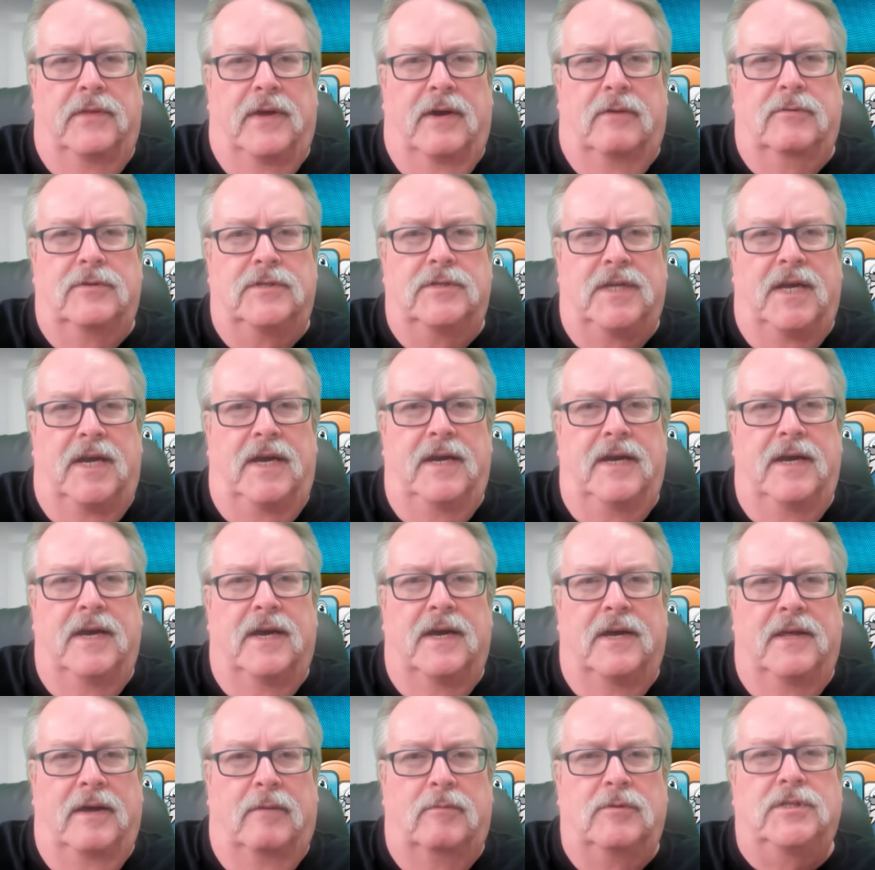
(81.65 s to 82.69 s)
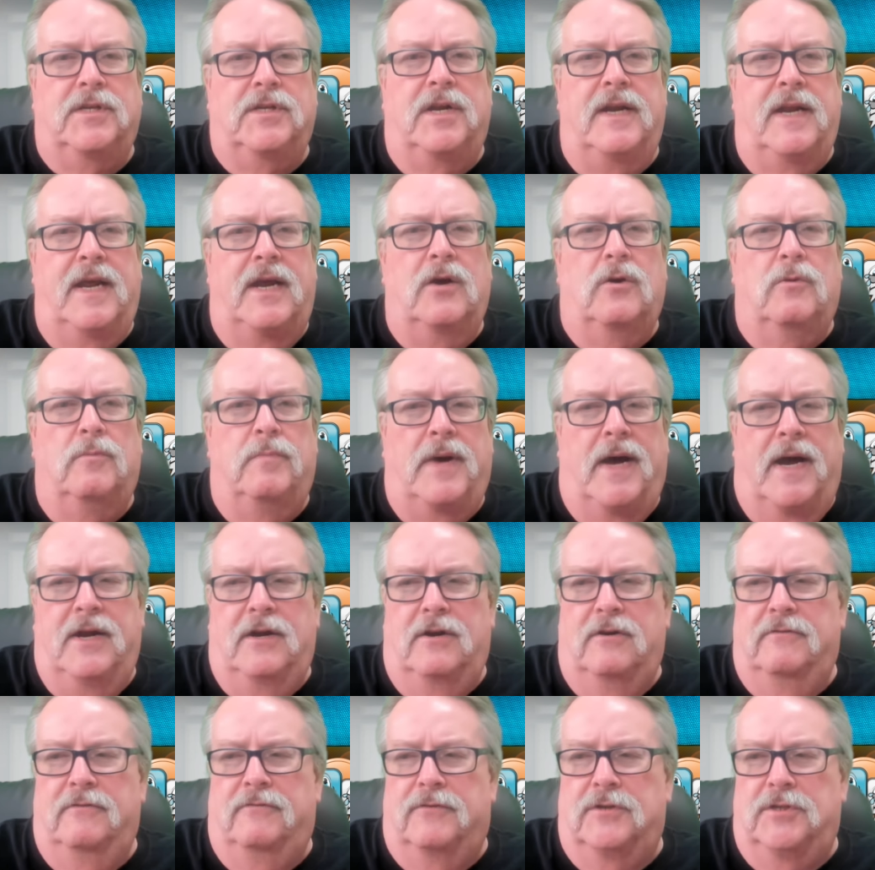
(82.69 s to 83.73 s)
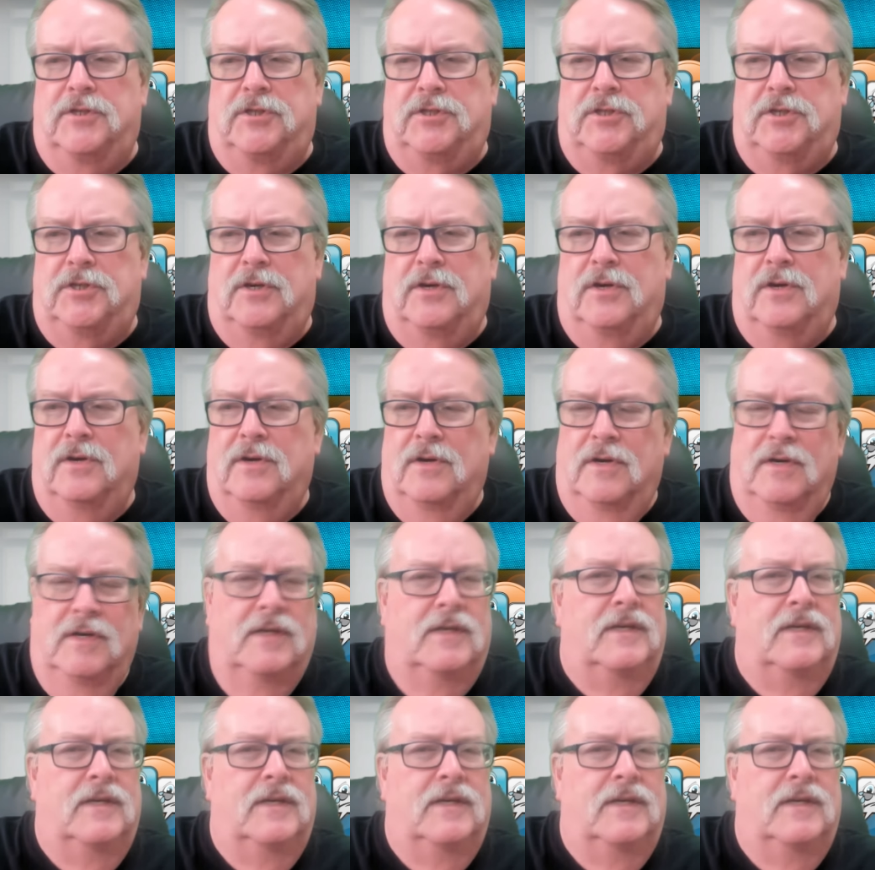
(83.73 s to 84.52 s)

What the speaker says: That was a nail biter for sure.